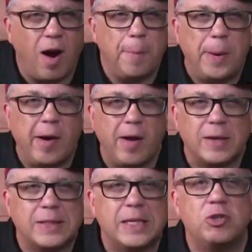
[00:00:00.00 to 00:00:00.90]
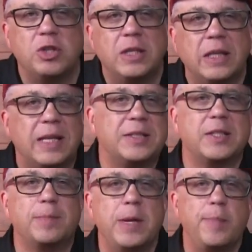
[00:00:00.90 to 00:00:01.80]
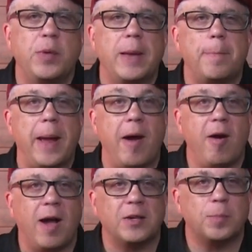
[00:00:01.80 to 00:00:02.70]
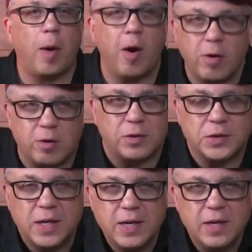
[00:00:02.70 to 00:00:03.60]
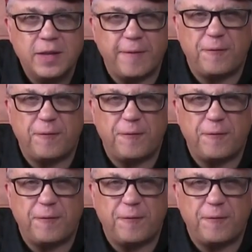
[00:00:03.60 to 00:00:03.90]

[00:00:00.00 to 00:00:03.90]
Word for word: Our Paradox engine lets us manipulate paradox particles, the